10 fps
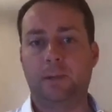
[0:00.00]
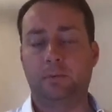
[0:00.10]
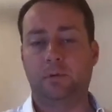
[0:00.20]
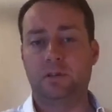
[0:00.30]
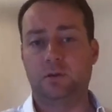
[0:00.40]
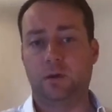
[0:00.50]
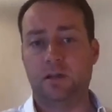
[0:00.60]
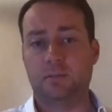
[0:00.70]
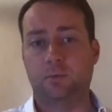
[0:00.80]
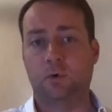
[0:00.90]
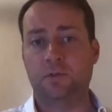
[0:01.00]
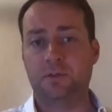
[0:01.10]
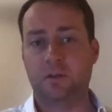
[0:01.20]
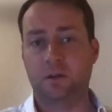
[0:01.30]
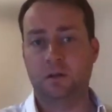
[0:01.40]
people into our
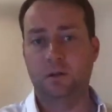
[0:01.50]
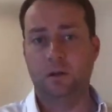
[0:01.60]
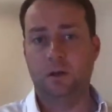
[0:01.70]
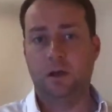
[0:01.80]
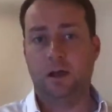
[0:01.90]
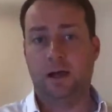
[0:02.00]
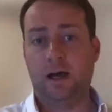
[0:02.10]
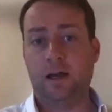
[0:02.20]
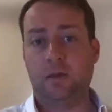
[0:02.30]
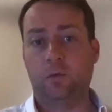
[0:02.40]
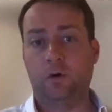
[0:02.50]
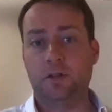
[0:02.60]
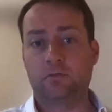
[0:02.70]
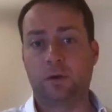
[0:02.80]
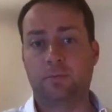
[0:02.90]
sports that aren't
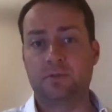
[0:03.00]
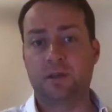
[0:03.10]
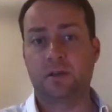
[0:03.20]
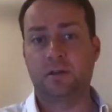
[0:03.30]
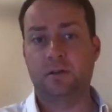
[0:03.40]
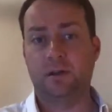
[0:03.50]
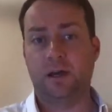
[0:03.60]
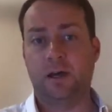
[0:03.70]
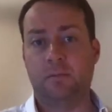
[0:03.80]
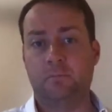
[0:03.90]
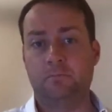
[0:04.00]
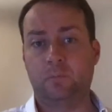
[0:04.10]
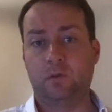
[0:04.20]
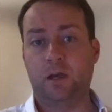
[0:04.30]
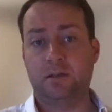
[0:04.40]
otherwise represented
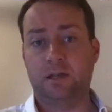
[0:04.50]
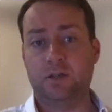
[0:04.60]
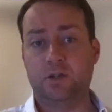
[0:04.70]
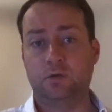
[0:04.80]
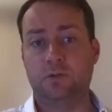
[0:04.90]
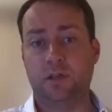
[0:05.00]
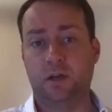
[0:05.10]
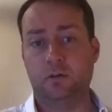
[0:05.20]
as they should.